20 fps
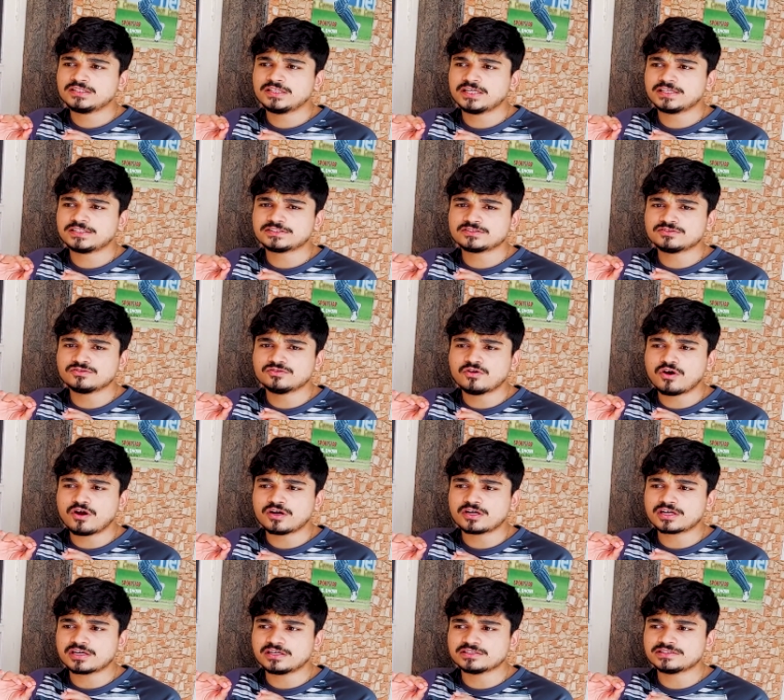there is
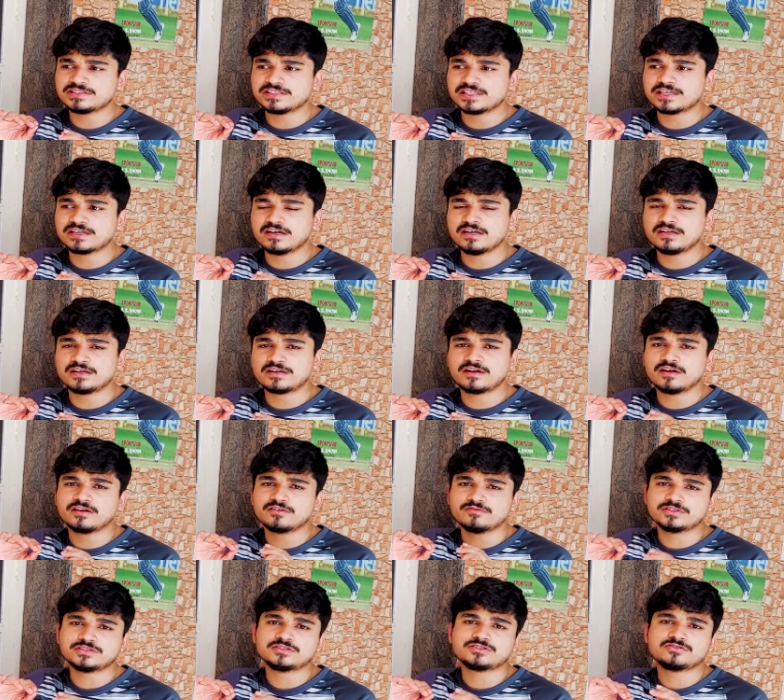not a single drug
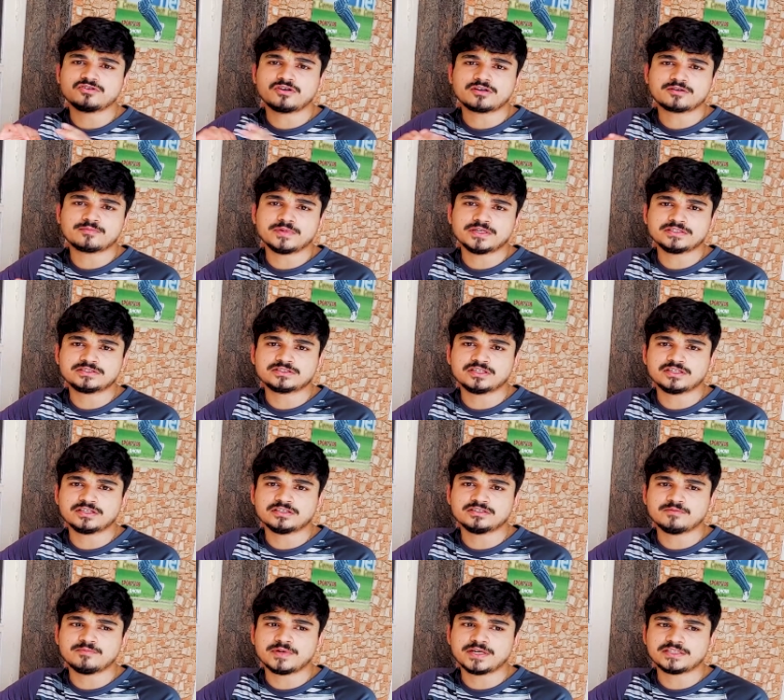which is not mentioned
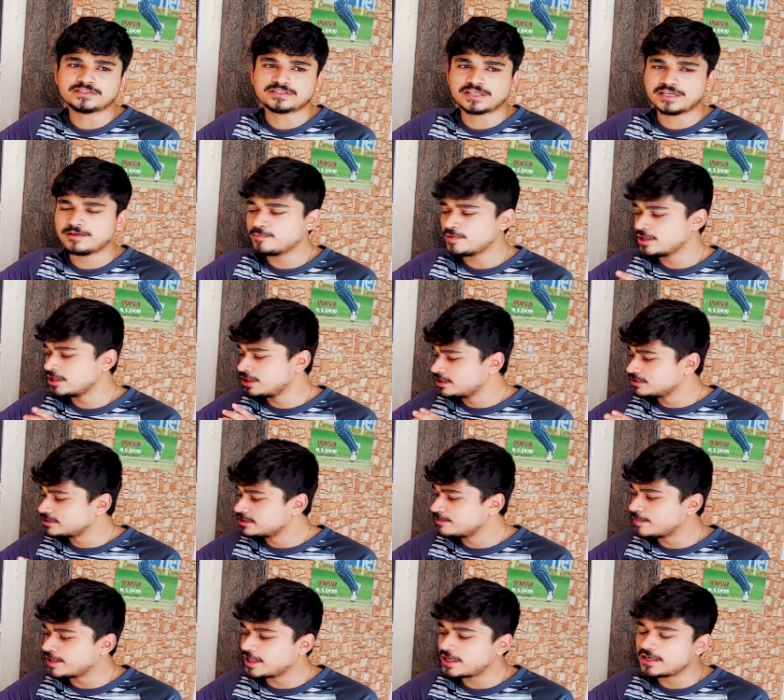in the medscape
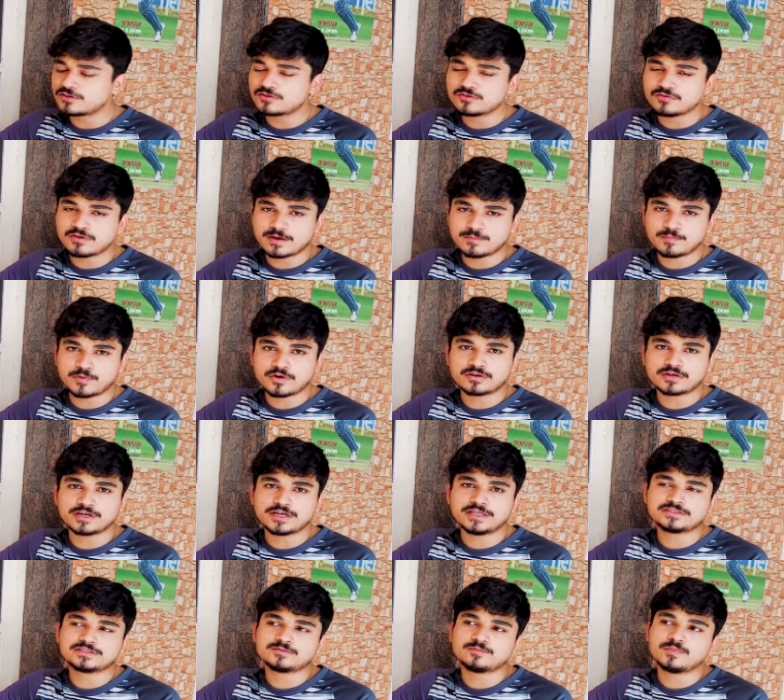similar to
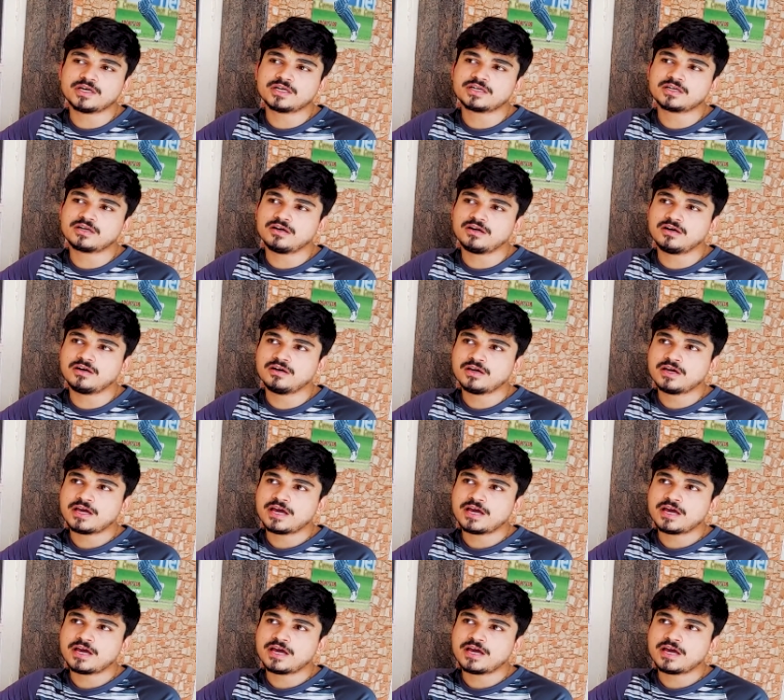Epocrates but uh,